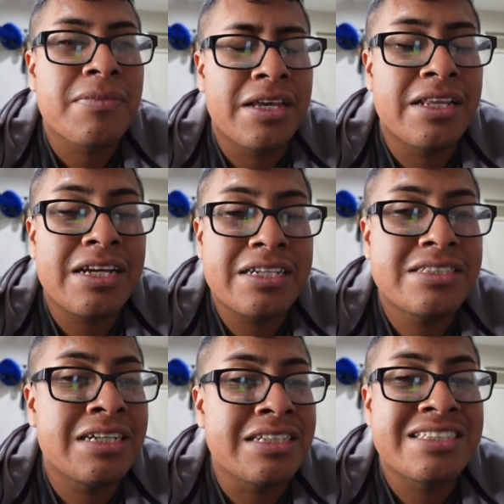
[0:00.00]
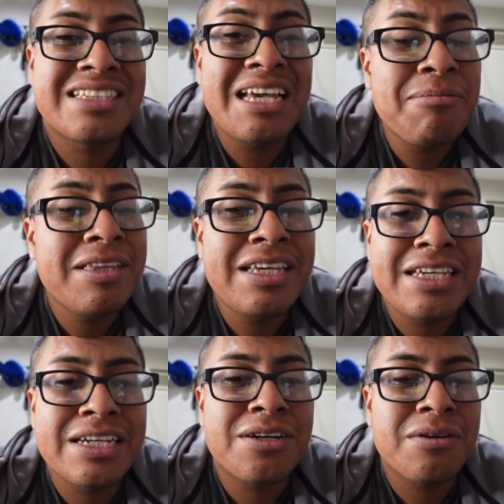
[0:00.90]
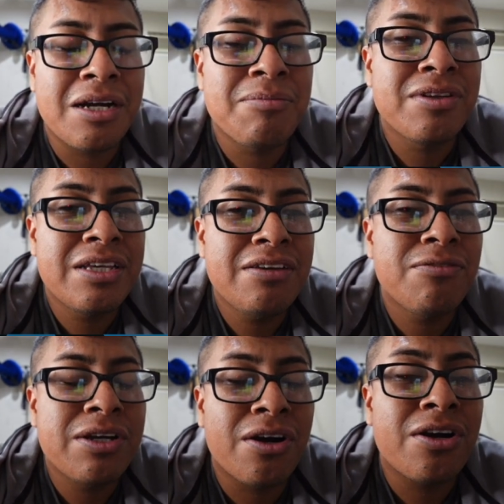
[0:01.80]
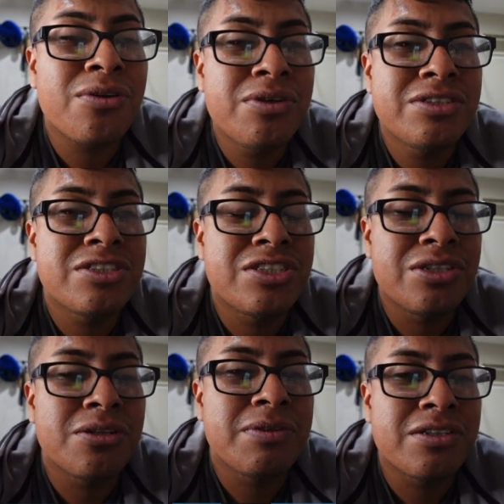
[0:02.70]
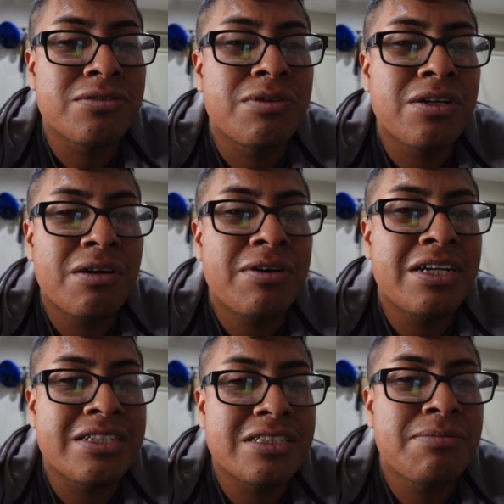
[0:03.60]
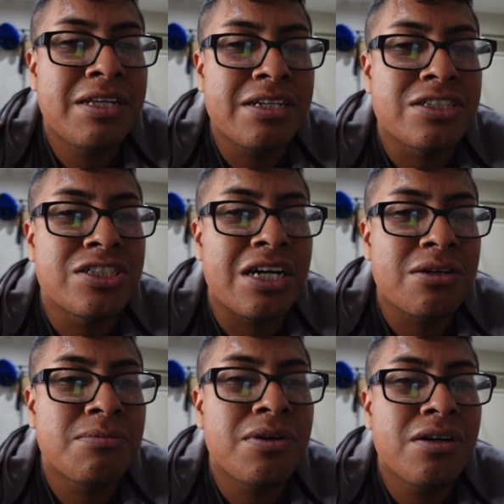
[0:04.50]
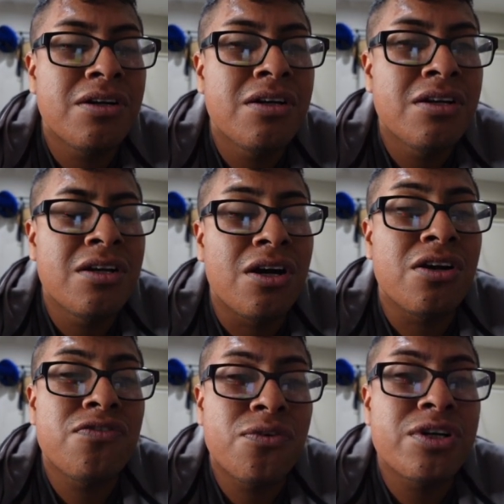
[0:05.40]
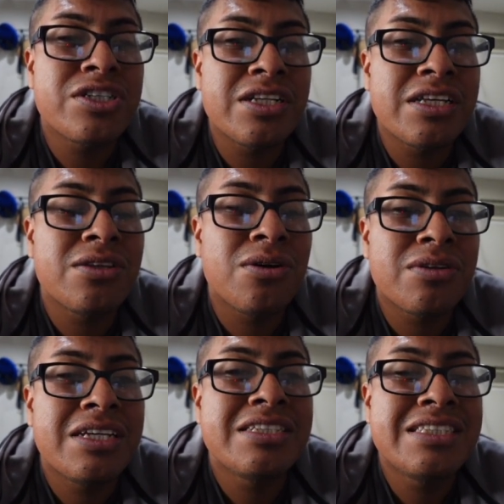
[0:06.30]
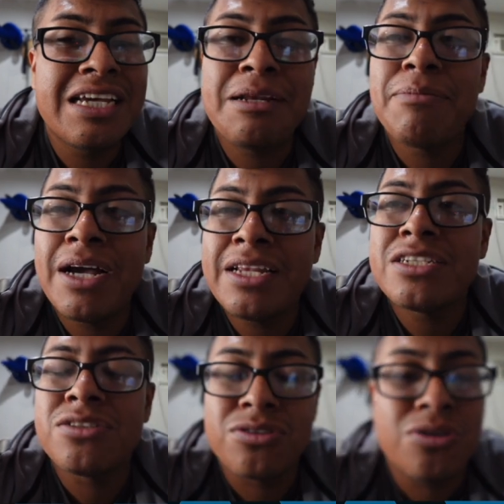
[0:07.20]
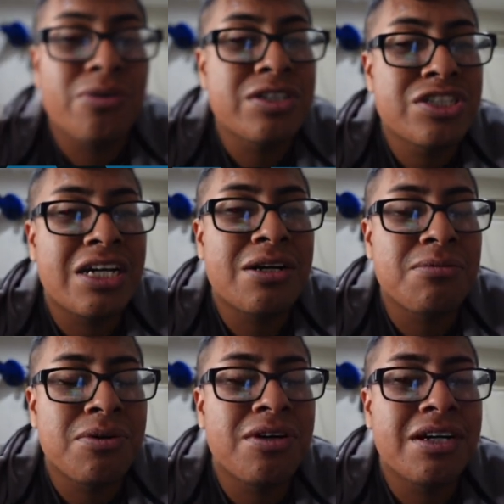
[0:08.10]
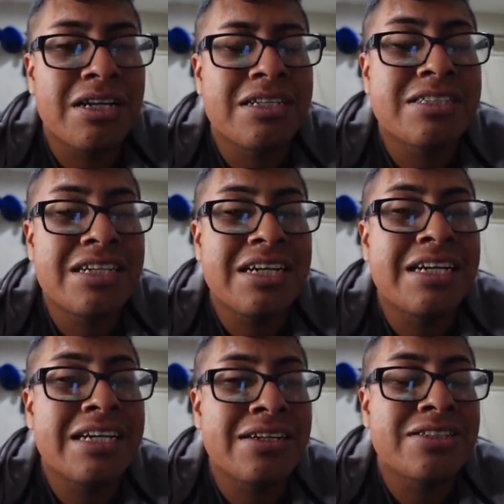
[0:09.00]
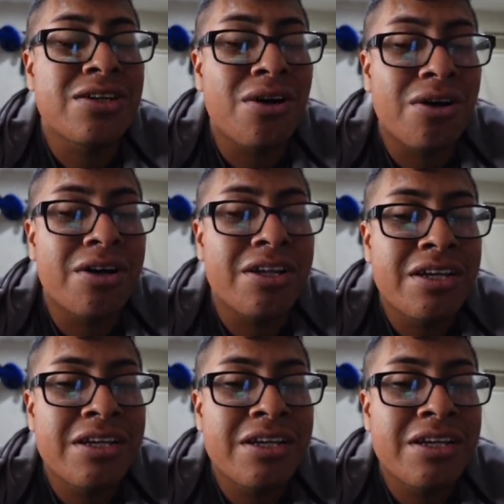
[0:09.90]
And like I said, same thing here. I believe we aren't going to shield because we're not anticipating a Shadow Ball. Unfortunately though, they did manage to throw a Shadow Ball, and it's going to hit us hard.